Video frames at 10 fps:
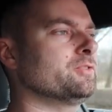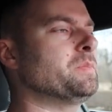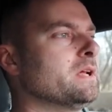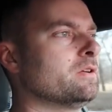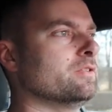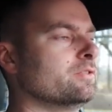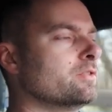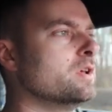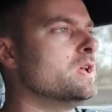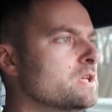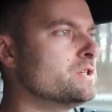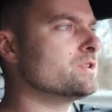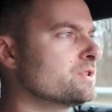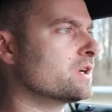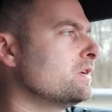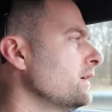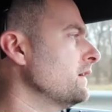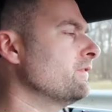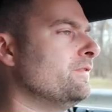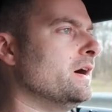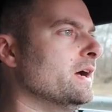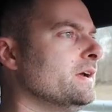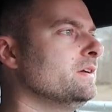speakers, just to clarify.